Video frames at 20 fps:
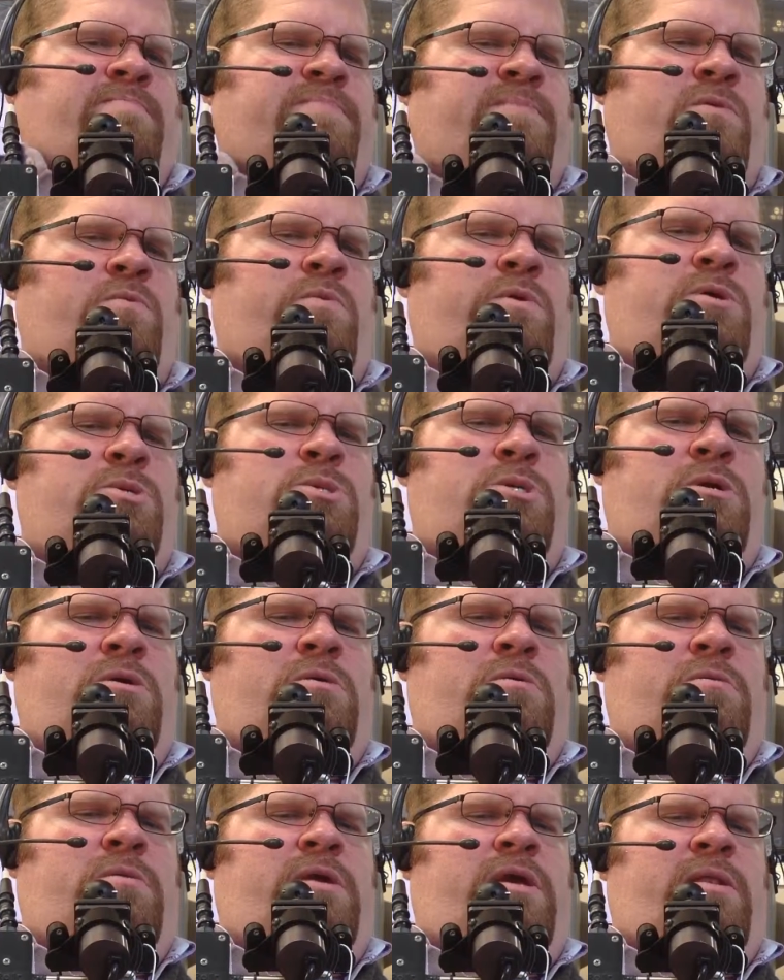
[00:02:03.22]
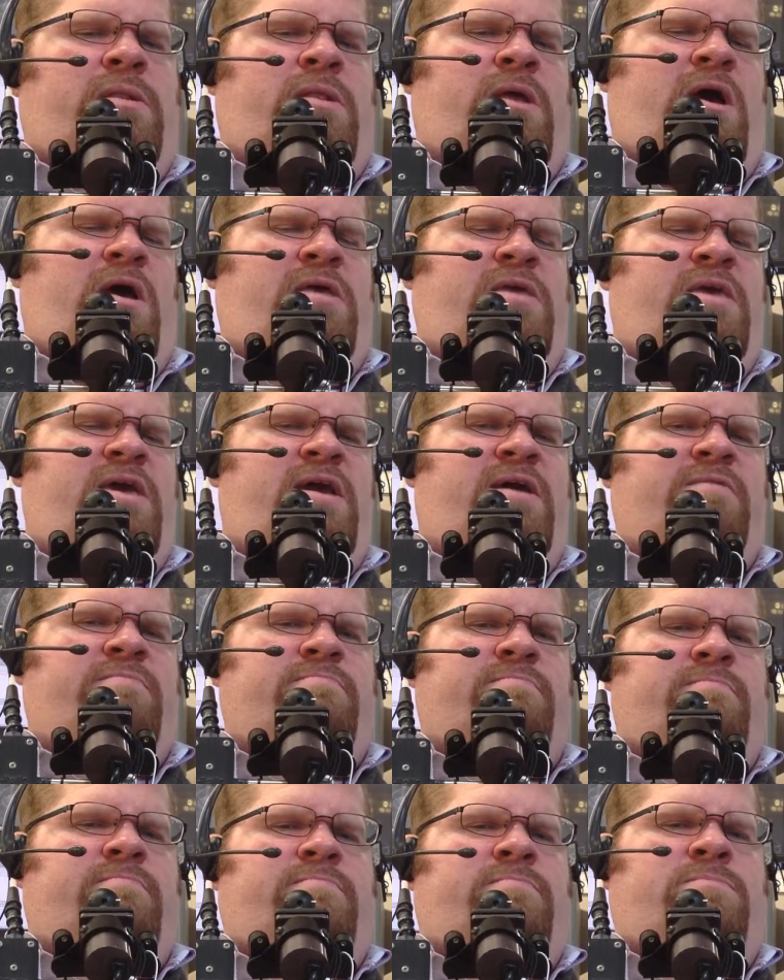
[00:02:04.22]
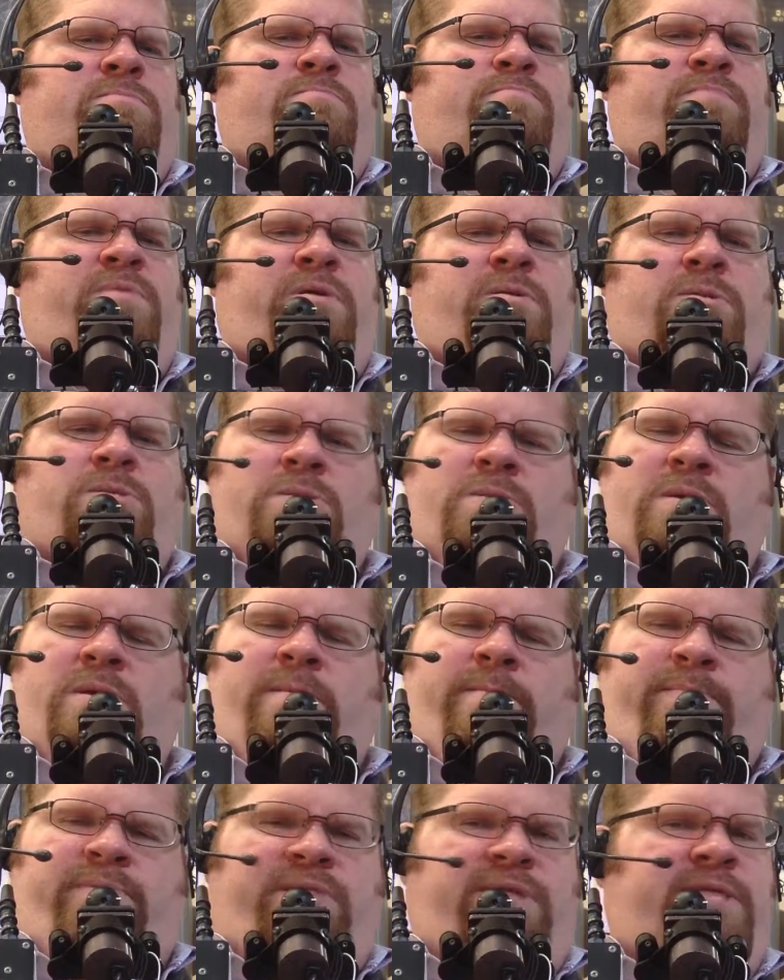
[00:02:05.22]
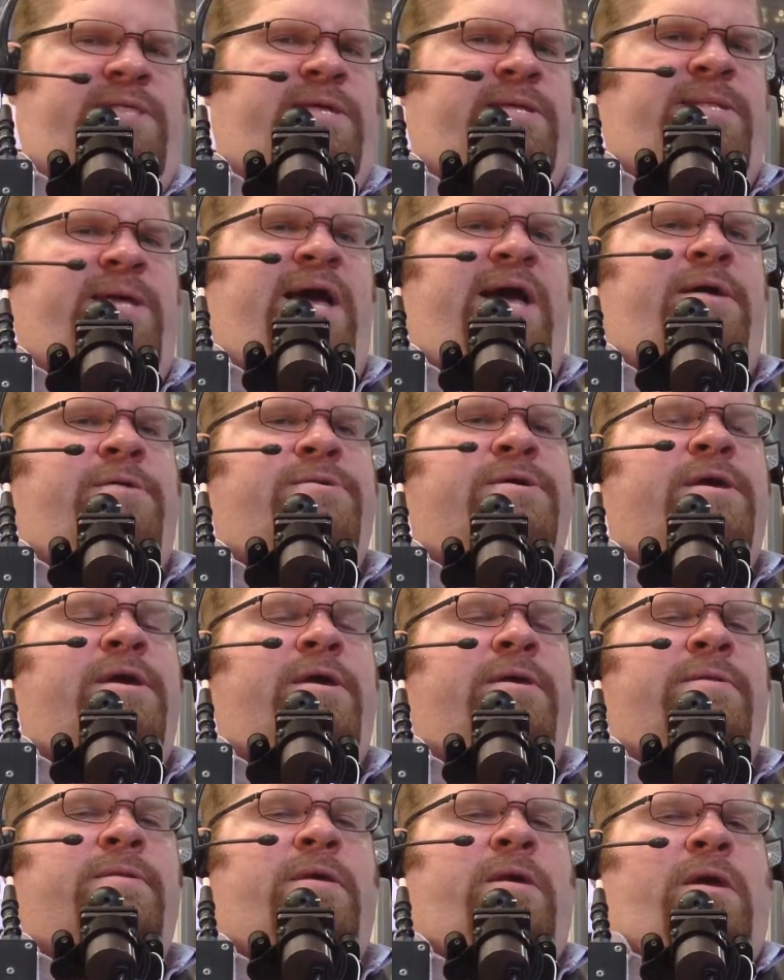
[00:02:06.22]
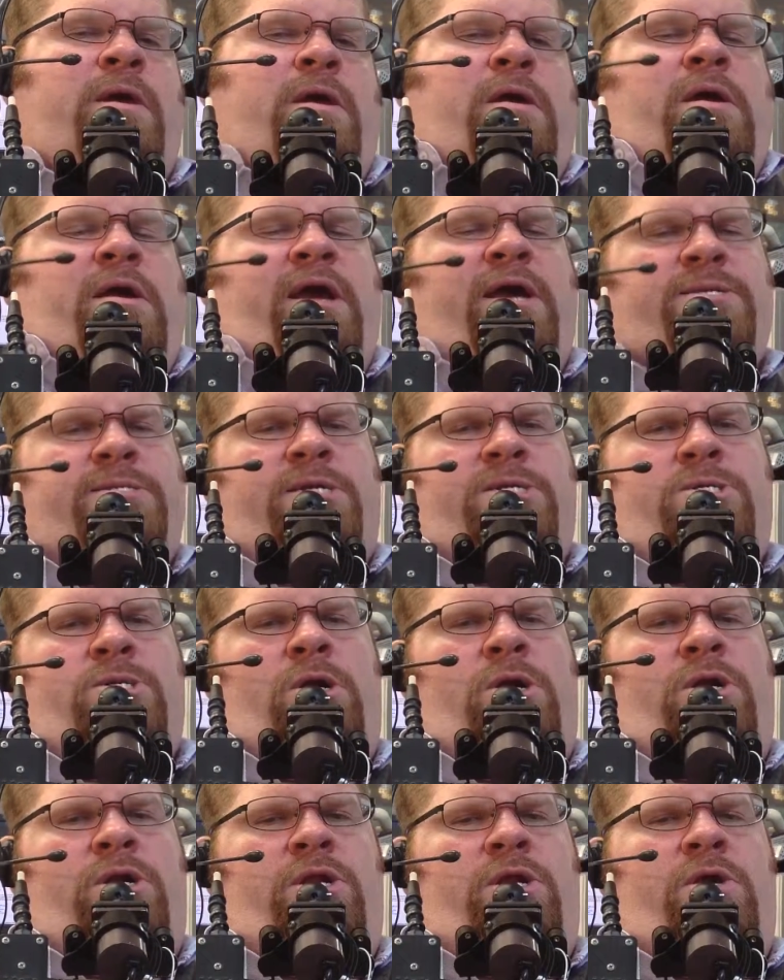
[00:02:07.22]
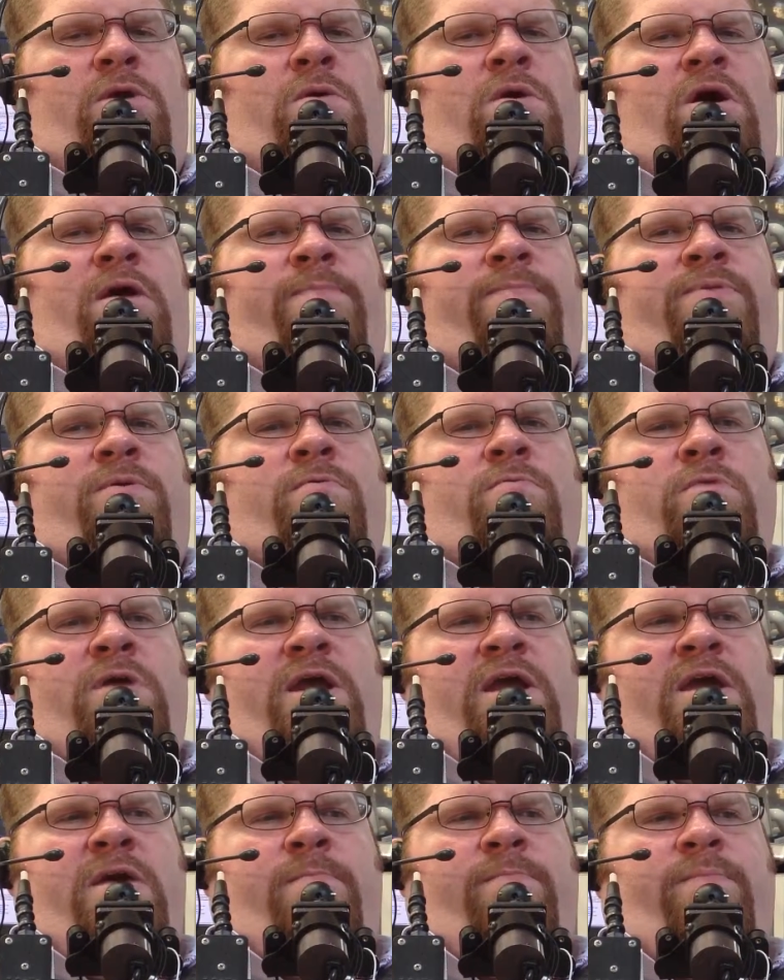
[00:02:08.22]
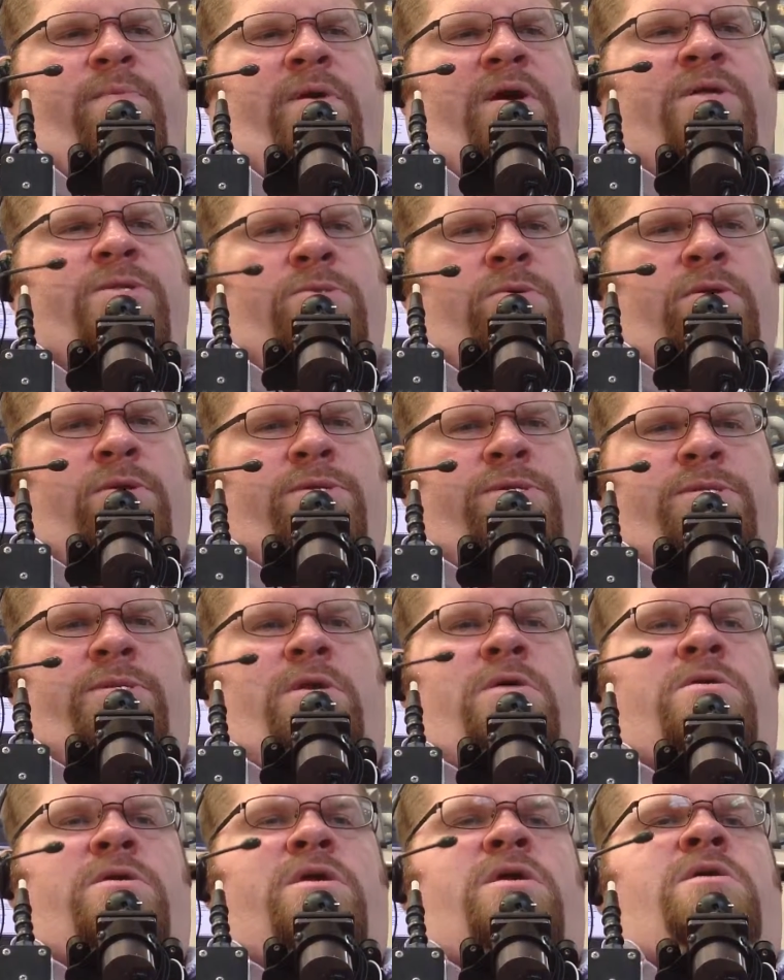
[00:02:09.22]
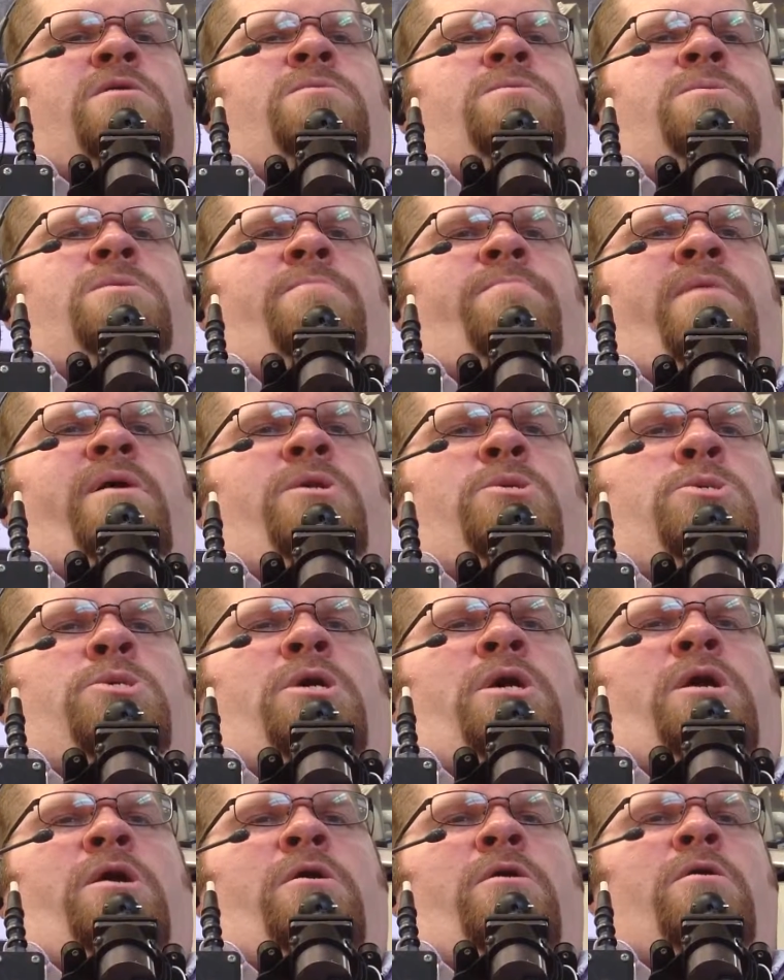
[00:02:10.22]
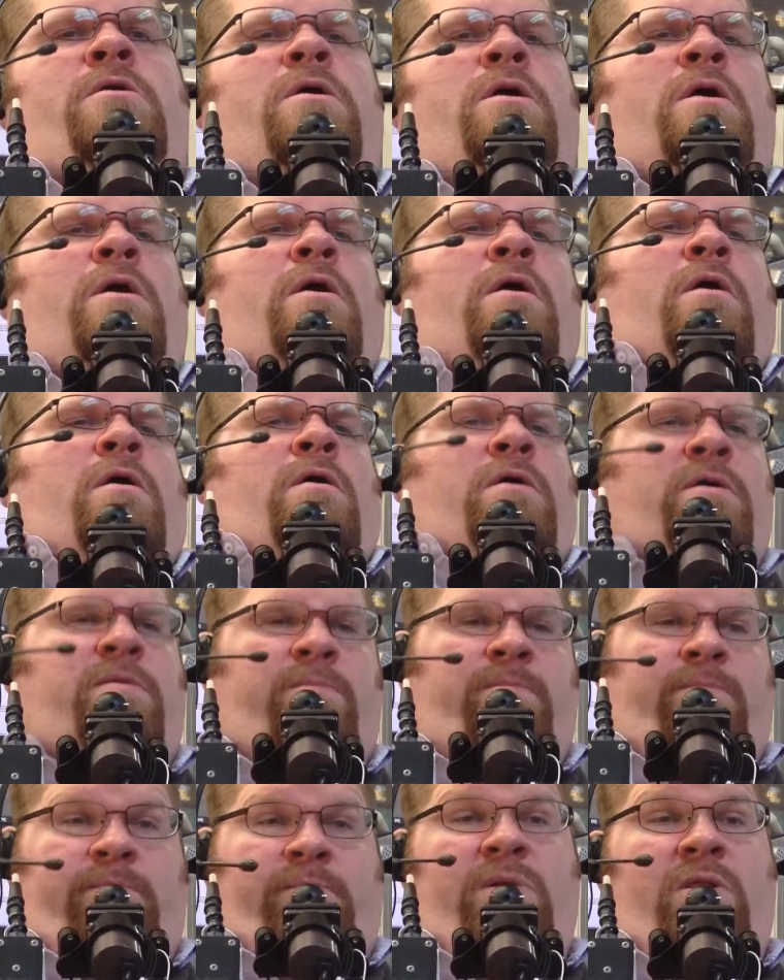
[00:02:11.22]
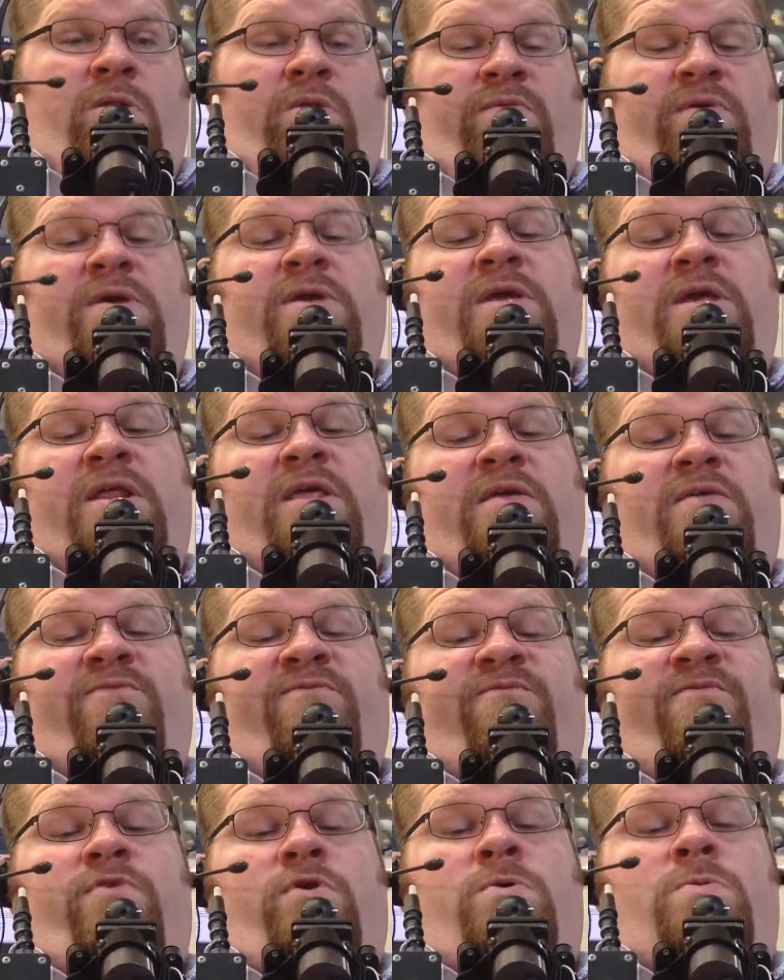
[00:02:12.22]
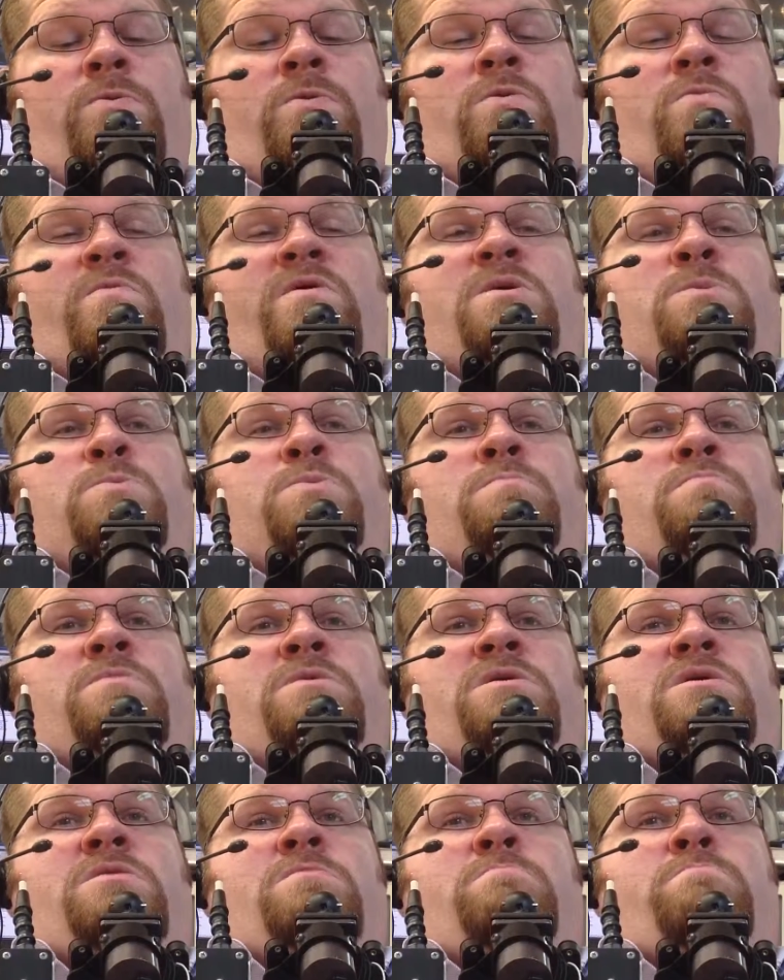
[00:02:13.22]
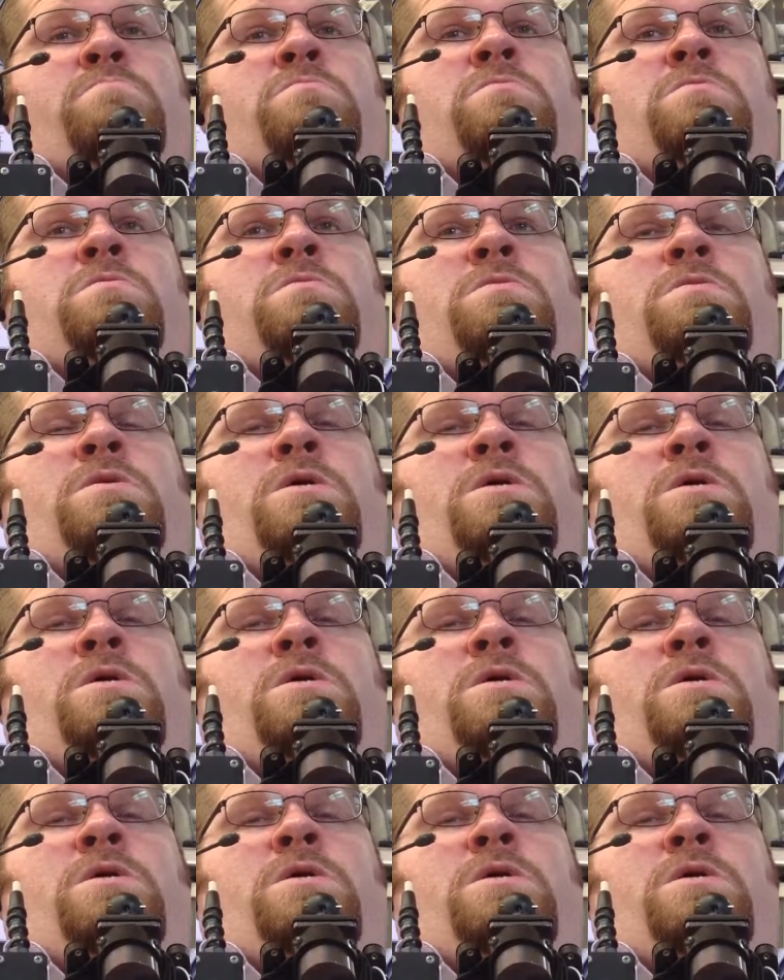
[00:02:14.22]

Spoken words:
the wheelchair had not yet been completely dialed in, as I started to go up the ramp, I sort of sunk into my chair, getting further away from the gimbal.